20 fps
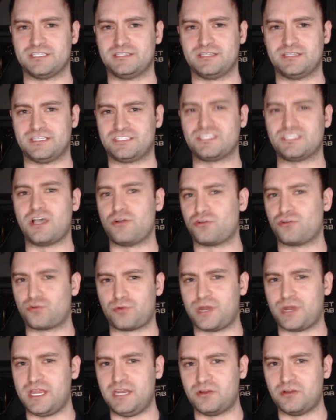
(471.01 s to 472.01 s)
that sound
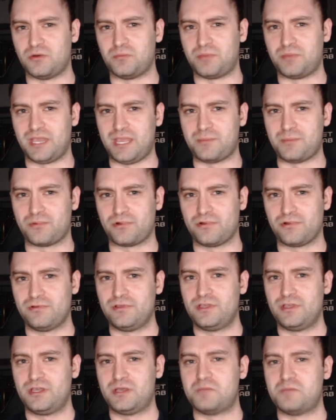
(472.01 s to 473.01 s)
great on paper,
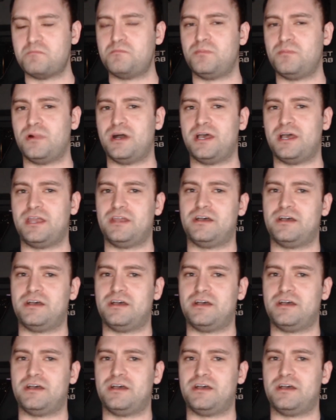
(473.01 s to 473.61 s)
but